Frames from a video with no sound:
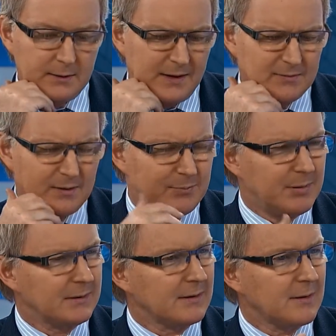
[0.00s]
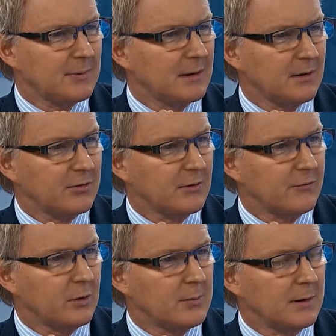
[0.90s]
They built something like a
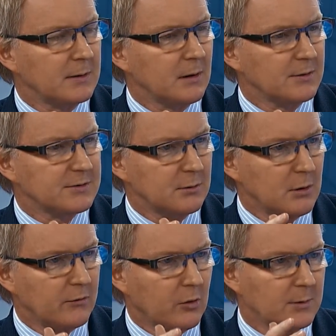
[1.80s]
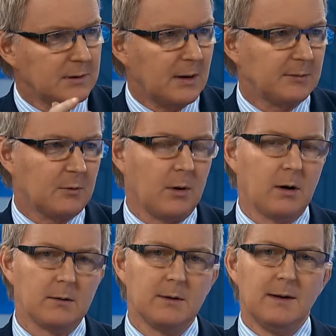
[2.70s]
$40 million studio for him in Times
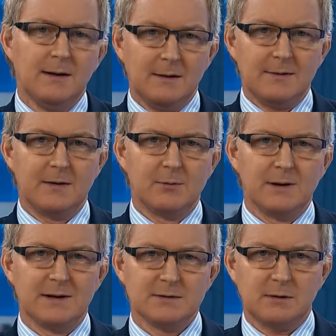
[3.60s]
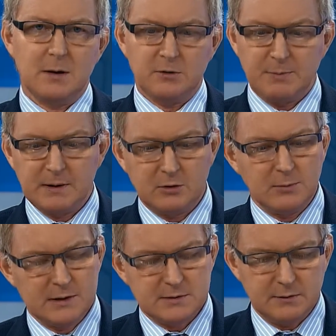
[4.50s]
Square, and they realized, okay, we're spending too
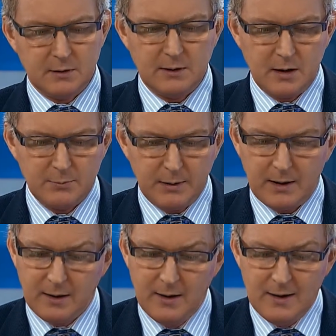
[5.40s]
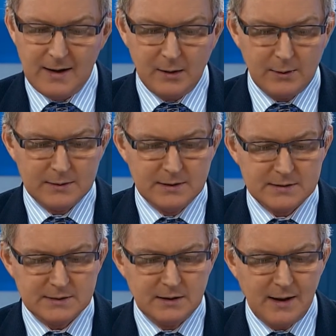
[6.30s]
much, and they're going to cut back. Anyway,
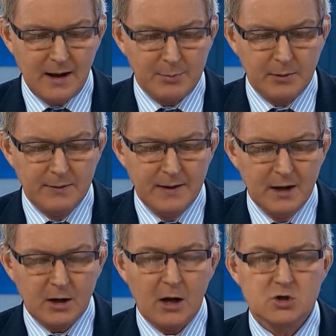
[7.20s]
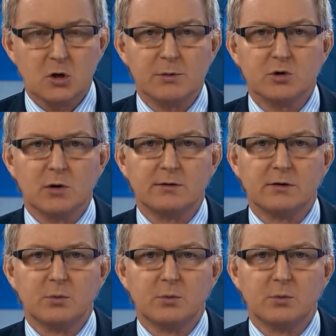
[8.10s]
Disney, Apple, Concho Resources.